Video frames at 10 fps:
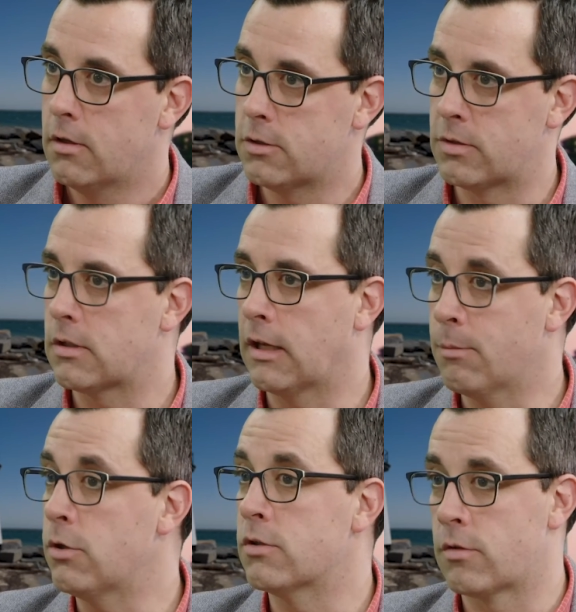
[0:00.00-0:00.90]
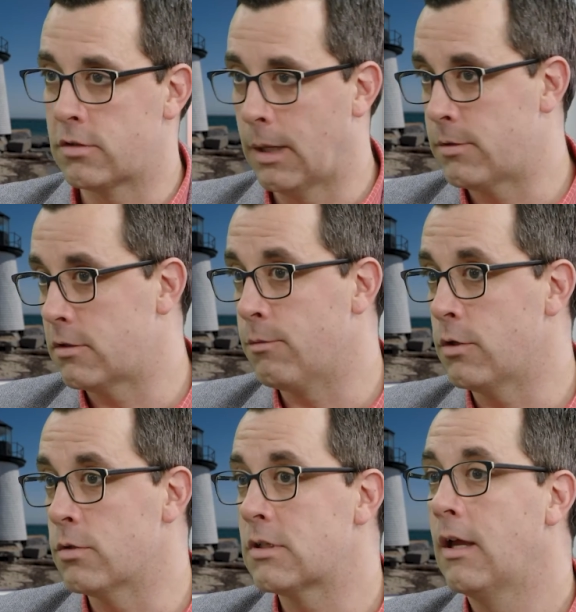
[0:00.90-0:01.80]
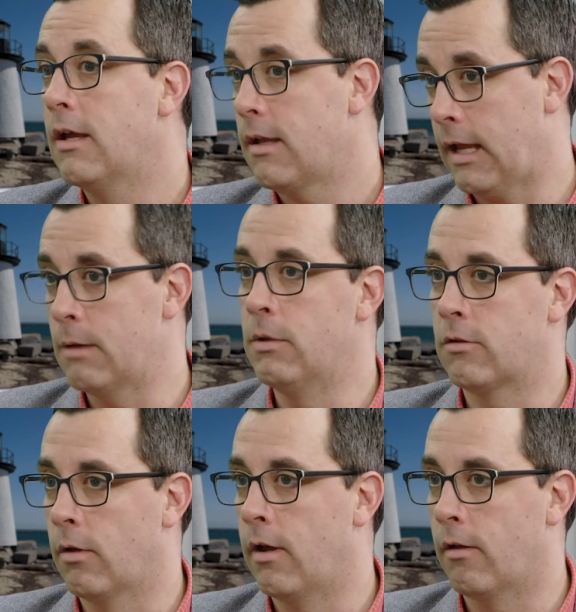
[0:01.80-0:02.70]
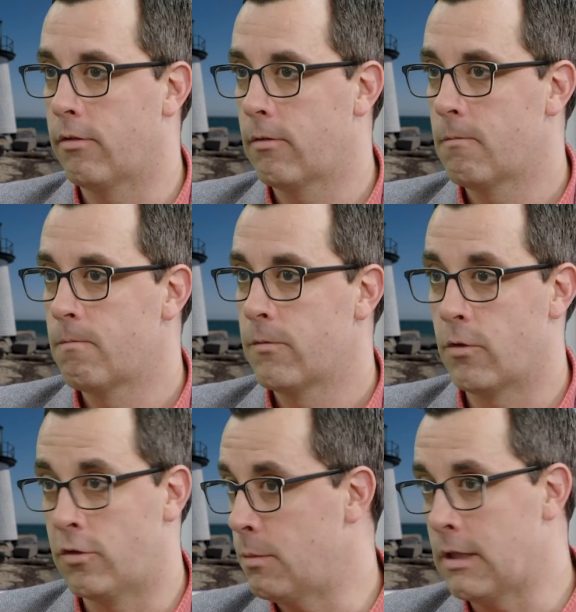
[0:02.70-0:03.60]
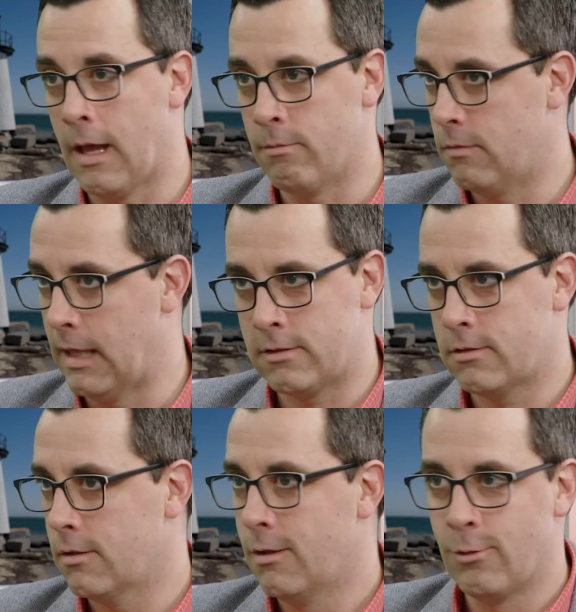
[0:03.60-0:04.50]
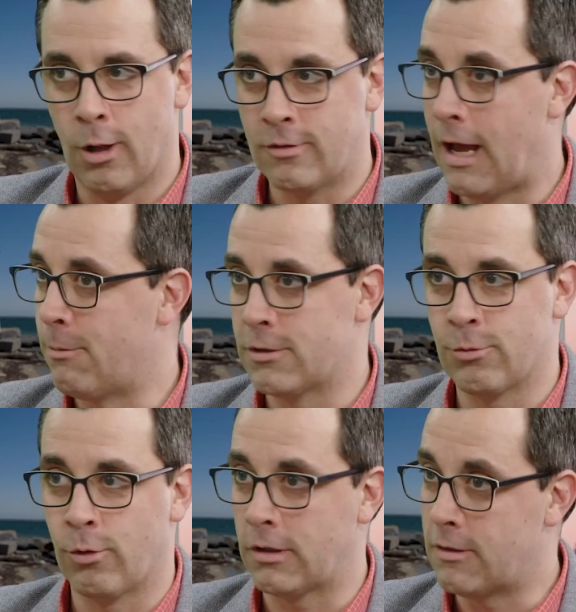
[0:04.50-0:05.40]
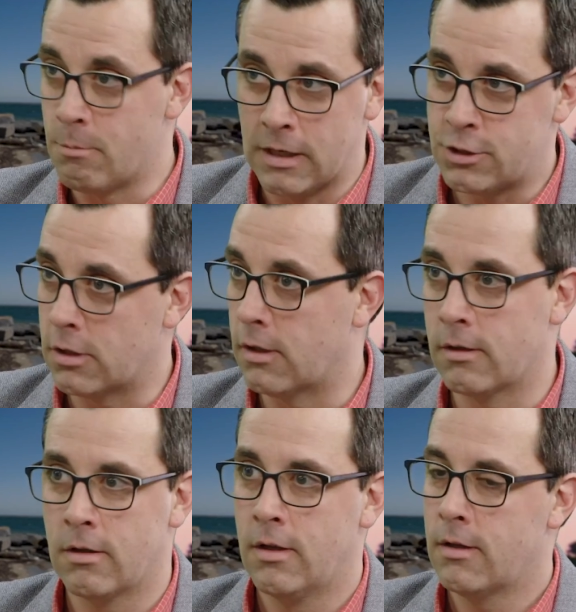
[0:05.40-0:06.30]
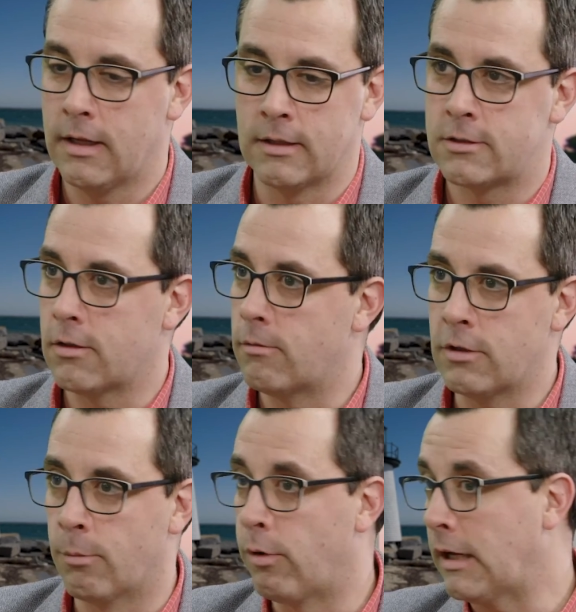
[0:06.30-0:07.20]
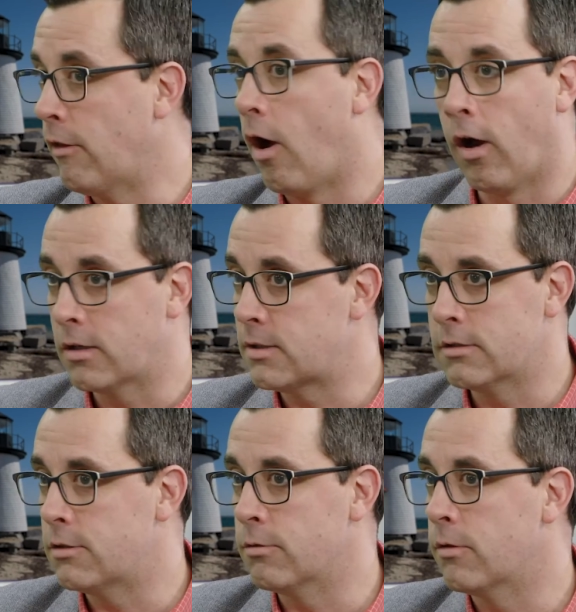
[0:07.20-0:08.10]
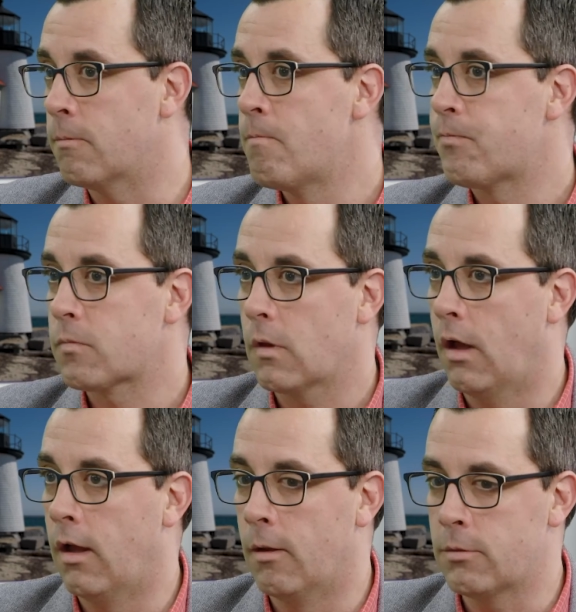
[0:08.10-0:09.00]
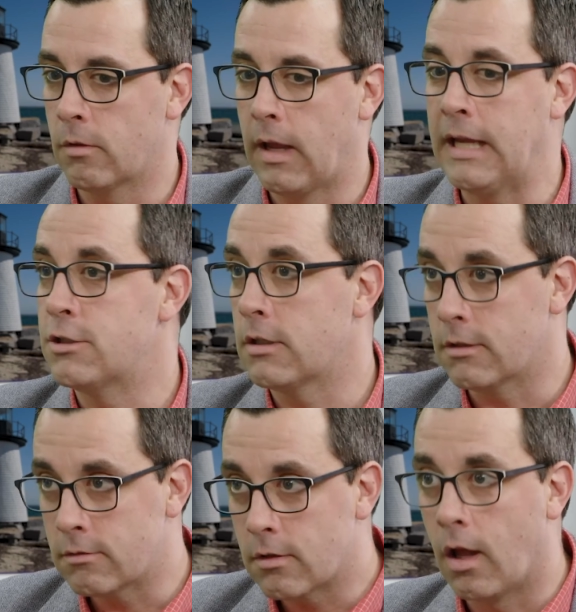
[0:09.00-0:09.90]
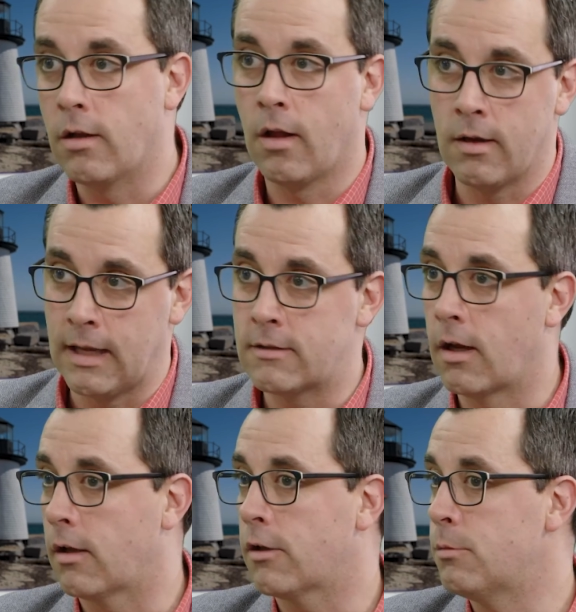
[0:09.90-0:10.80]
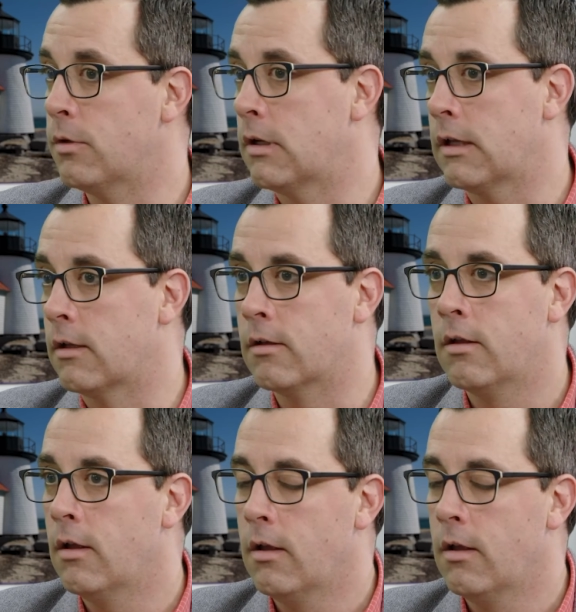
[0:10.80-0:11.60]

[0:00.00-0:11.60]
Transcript: so it can be used for substance abuse and mental health. So to me, that that's Alzheimer's work, dementia. It's you know bringing the arts into um, you know aging on, on, Nantucket community and